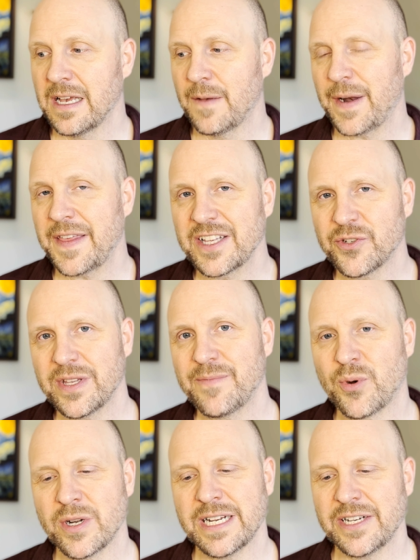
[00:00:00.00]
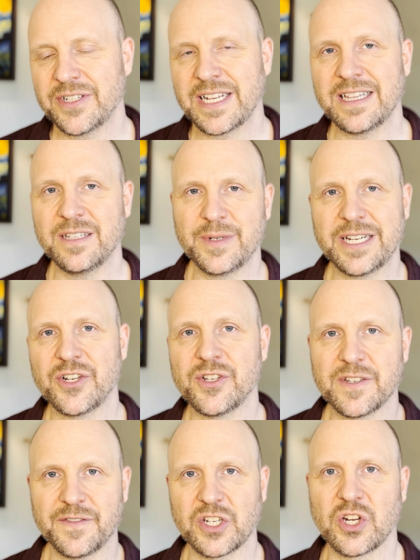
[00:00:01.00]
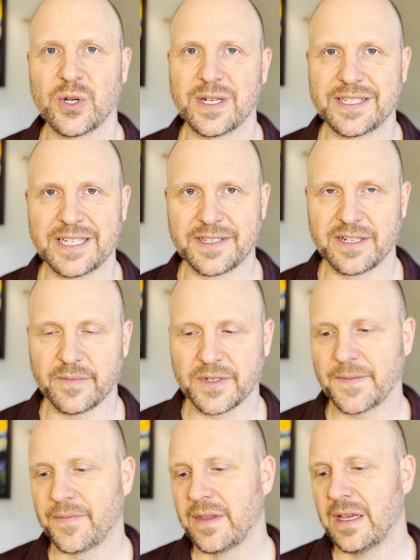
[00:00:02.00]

But I think it's really important to understand the limitations of the current systems.